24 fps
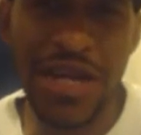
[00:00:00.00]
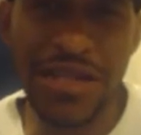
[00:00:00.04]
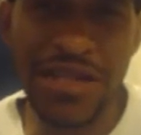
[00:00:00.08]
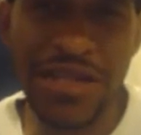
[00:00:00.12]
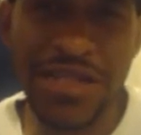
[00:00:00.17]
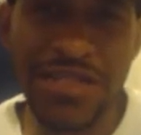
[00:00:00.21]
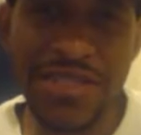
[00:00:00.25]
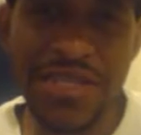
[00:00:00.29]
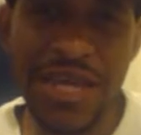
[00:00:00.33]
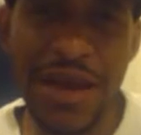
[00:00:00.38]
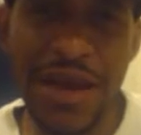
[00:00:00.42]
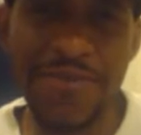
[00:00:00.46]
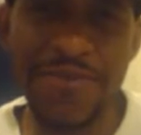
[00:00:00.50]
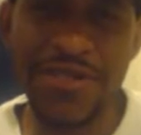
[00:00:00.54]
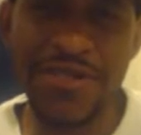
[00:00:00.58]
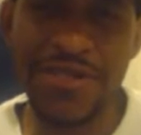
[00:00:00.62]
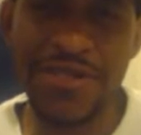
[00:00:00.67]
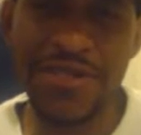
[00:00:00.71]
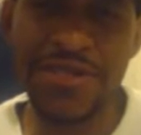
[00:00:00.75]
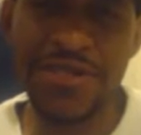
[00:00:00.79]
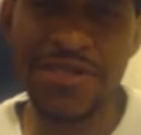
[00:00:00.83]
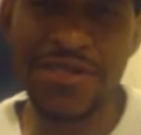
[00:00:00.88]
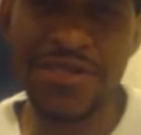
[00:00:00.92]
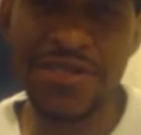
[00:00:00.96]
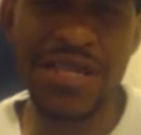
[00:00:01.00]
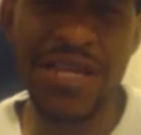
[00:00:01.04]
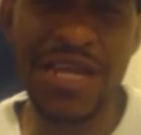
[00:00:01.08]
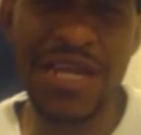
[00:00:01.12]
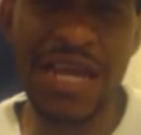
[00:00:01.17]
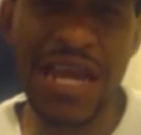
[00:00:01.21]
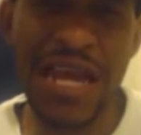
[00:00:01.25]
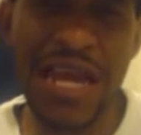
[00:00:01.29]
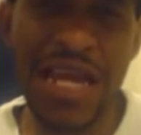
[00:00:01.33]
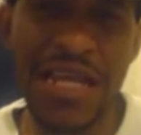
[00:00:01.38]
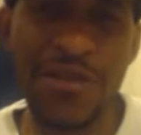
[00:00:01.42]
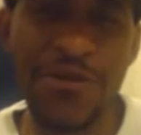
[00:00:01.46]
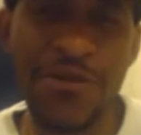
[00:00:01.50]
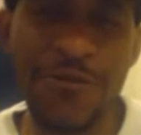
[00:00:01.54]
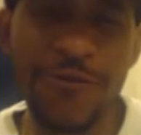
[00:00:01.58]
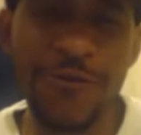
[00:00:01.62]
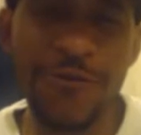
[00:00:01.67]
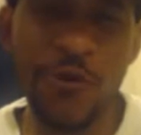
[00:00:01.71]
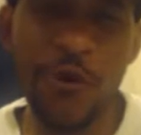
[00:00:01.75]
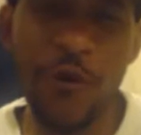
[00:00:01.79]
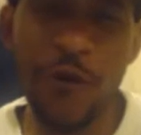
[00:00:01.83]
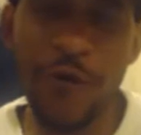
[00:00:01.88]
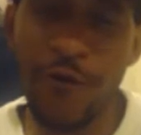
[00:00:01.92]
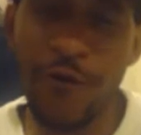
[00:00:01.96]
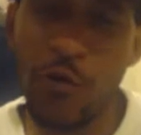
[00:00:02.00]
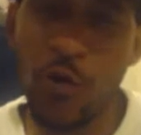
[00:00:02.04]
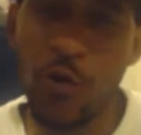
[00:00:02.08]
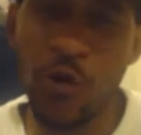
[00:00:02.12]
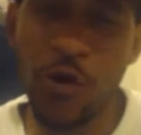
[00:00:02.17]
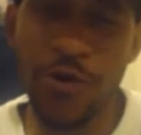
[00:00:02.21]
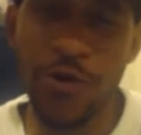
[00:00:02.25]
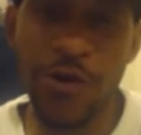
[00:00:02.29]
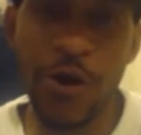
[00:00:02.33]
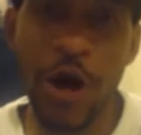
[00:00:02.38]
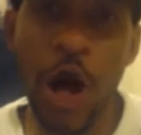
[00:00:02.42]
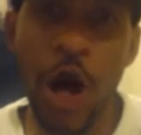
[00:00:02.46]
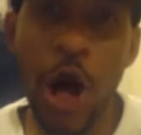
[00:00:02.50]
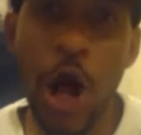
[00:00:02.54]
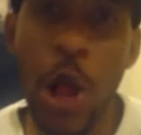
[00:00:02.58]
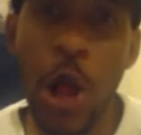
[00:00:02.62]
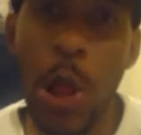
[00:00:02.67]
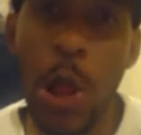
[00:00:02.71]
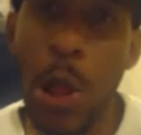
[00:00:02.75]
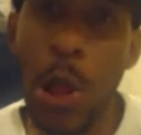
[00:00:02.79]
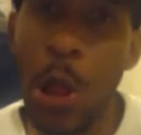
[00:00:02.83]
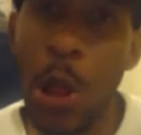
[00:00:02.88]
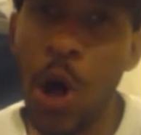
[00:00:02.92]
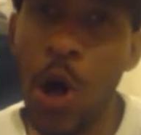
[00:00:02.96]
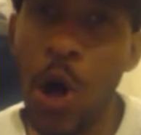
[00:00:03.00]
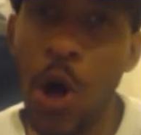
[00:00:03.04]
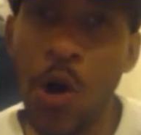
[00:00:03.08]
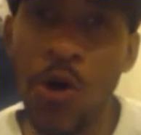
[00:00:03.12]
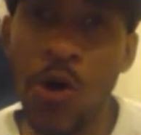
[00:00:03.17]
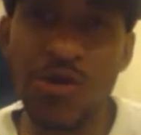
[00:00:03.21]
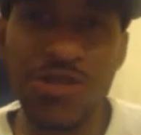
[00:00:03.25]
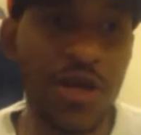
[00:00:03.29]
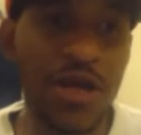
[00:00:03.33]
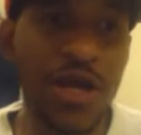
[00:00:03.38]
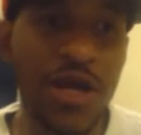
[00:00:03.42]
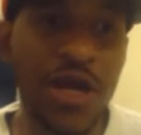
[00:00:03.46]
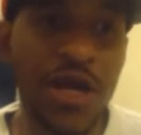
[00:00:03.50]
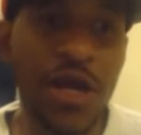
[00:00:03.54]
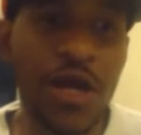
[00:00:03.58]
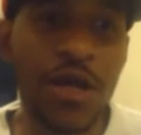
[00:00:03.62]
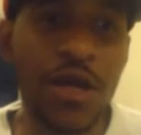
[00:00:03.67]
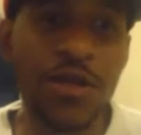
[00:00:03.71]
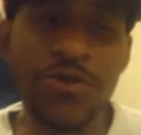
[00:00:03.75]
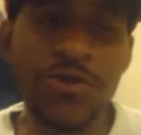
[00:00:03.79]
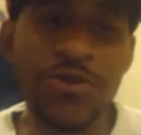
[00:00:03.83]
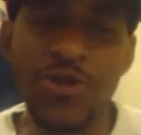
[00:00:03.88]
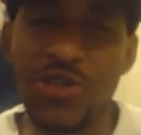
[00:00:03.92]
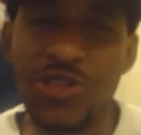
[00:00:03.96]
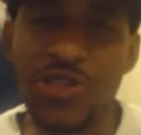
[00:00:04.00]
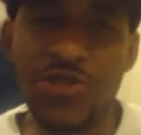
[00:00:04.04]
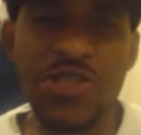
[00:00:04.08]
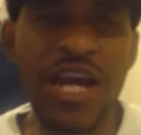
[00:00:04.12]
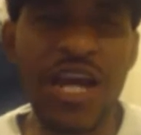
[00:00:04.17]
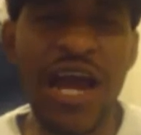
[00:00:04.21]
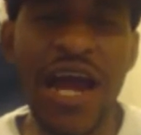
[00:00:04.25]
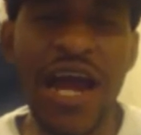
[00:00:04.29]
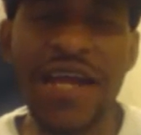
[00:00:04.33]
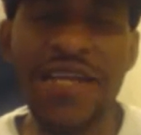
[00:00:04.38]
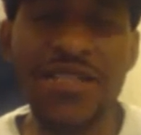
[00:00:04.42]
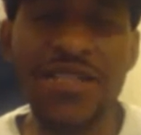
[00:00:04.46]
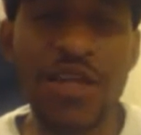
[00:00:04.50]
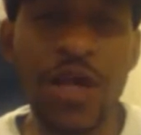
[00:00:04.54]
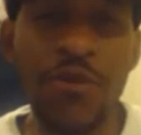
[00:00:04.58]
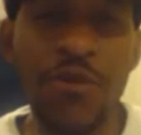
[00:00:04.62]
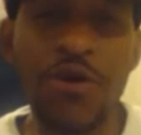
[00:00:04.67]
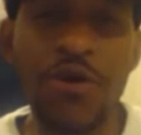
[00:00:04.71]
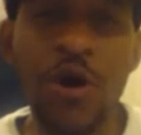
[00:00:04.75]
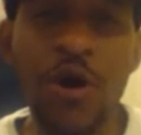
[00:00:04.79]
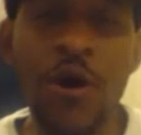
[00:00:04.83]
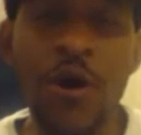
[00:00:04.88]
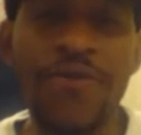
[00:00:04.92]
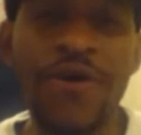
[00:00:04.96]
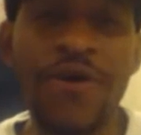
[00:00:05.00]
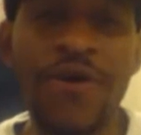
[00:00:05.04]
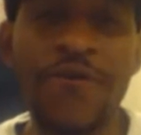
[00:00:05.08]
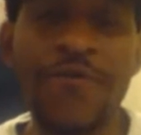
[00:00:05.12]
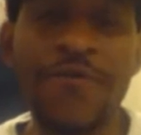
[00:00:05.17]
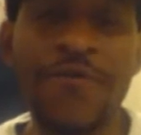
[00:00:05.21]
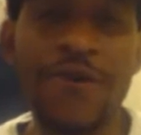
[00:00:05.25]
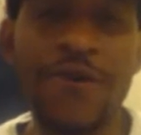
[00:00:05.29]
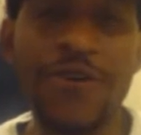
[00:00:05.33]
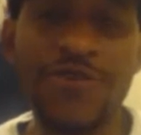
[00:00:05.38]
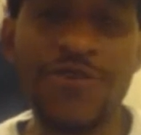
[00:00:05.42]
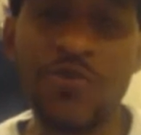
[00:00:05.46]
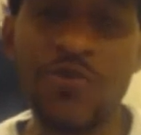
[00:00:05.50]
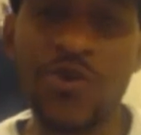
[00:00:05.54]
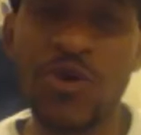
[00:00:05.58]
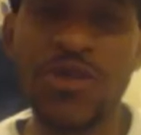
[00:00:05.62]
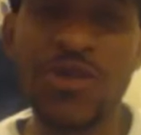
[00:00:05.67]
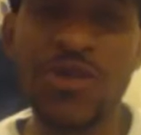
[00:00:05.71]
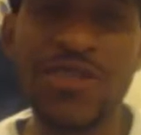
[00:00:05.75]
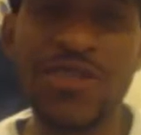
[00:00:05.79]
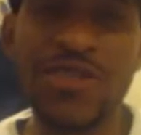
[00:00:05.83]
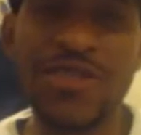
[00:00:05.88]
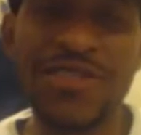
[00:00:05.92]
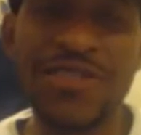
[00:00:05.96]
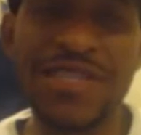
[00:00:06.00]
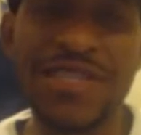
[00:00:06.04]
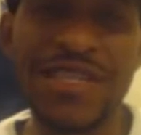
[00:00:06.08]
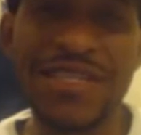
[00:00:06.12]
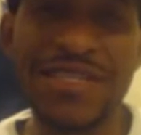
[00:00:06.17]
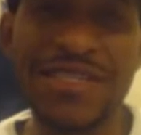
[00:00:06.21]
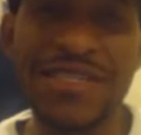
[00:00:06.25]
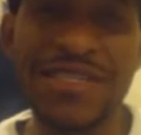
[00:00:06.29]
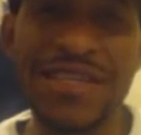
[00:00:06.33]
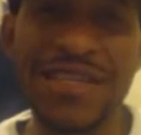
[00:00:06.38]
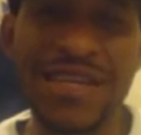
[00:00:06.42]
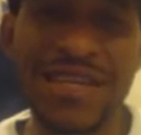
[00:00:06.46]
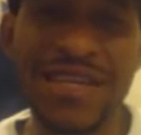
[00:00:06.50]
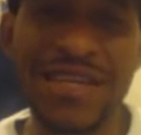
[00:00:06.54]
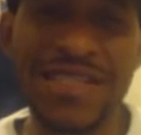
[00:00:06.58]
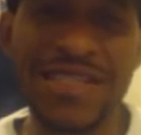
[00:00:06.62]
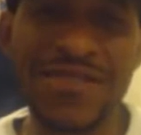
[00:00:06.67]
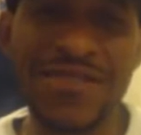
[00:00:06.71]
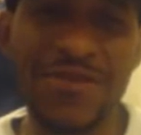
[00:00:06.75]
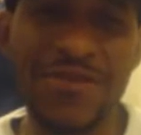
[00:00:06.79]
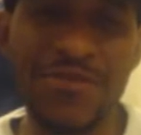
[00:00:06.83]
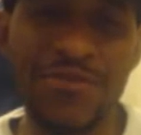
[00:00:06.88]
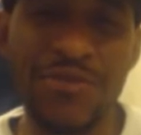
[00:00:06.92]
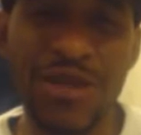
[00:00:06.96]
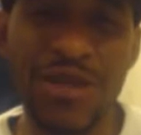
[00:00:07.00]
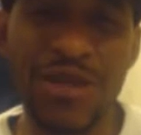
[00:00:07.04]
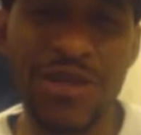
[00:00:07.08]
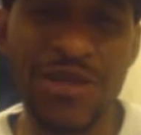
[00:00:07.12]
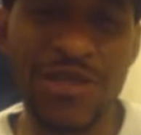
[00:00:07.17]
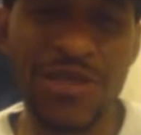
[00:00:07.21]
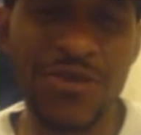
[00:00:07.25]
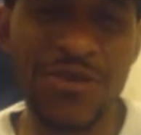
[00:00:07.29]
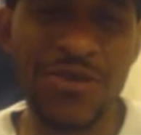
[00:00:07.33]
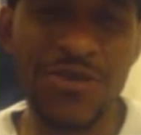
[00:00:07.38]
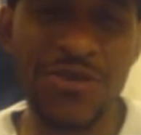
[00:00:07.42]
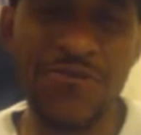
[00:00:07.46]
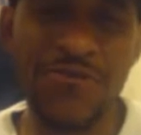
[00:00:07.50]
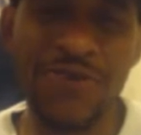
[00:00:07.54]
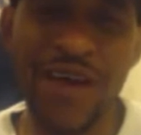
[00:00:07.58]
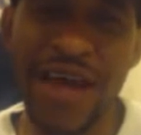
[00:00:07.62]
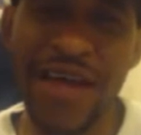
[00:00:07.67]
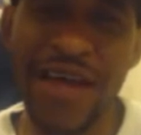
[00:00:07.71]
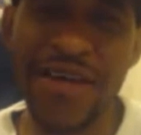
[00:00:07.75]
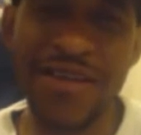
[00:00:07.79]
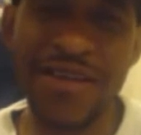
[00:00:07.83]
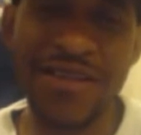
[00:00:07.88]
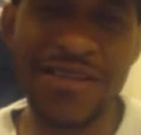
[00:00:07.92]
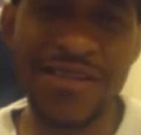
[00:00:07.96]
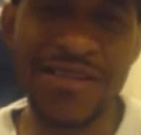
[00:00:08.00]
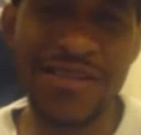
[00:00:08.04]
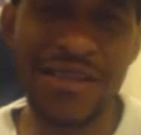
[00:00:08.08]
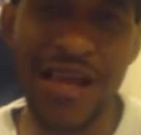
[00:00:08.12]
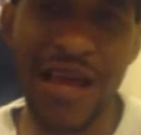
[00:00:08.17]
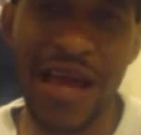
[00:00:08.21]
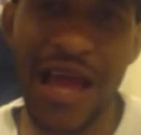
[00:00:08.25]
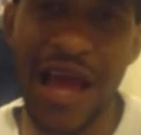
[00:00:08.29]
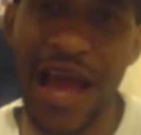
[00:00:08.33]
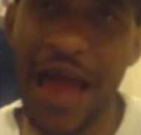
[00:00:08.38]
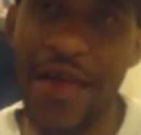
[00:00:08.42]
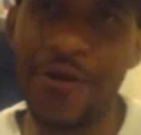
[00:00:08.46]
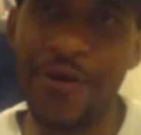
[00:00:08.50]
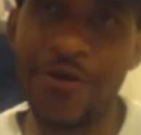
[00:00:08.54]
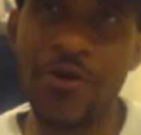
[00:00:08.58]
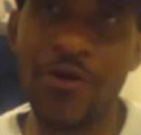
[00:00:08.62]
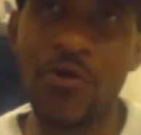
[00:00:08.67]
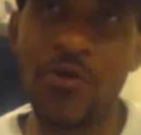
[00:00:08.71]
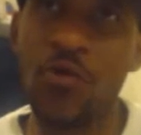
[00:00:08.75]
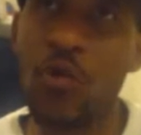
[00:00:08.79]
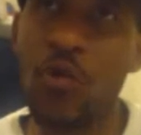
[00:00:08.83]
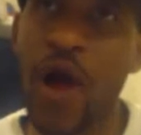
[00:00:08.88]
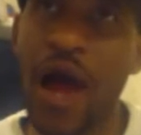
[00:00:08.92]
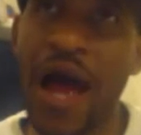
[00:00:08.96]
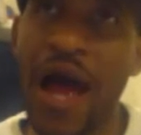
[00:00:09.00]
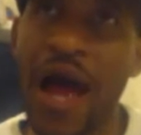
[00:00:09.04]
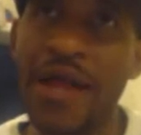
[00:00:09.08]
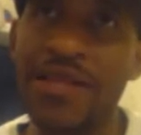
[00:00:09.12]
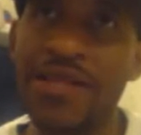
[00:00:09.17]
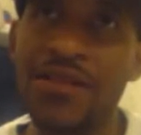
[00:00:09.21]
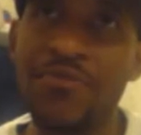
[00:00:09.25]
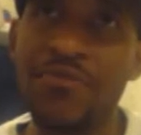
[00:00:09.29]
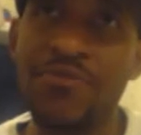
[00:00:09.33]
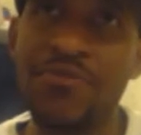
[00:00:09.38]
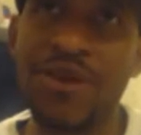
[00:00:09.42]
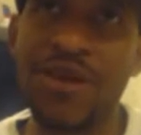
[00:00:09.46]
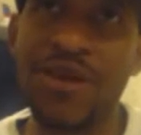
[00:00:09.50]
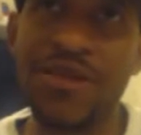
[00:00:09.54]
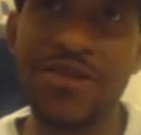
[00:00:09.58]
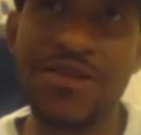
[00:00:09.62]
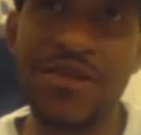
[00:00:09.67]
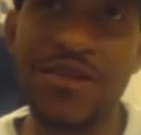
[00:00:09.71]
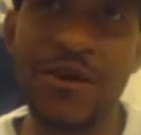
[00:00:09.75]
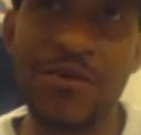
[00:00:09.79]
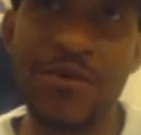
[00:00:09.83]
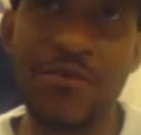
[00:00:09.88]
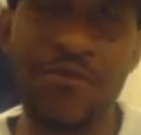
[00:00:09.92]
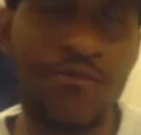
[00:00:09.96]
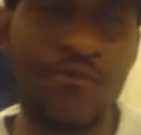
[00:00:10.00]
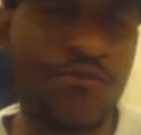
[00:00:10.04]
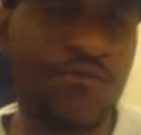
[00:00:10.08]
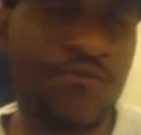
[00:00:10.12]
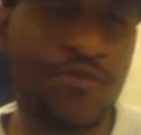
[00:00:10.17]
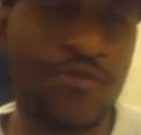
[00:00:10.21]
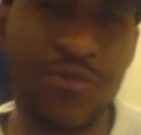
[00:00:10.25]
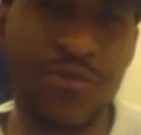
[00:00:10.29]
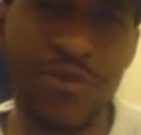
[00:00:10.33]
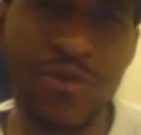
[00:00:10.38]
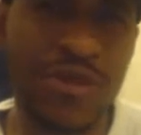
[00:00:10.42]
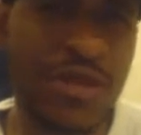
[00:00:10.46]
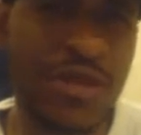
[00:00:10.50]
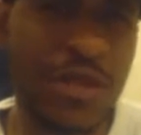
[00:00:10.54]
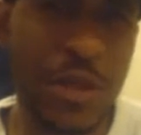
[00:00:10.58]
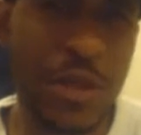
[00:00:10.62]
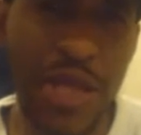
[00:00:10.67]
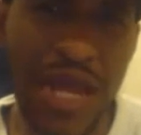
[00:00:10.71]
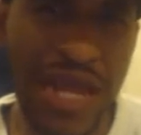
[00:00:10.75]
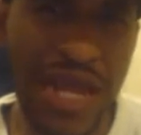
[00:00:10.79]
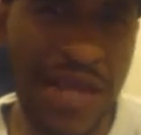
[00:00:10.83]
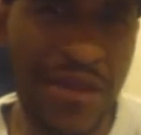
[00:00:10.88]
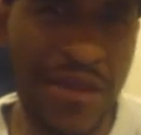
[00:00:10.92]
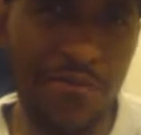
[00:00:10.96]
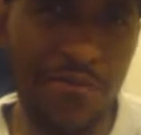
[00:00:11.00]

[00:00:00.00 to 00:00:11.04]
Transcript: interceptions in the fourth quarter alone. The Giants coming off their first win of the season against the Minnesota Vikings. I don't know why I didn't pick them late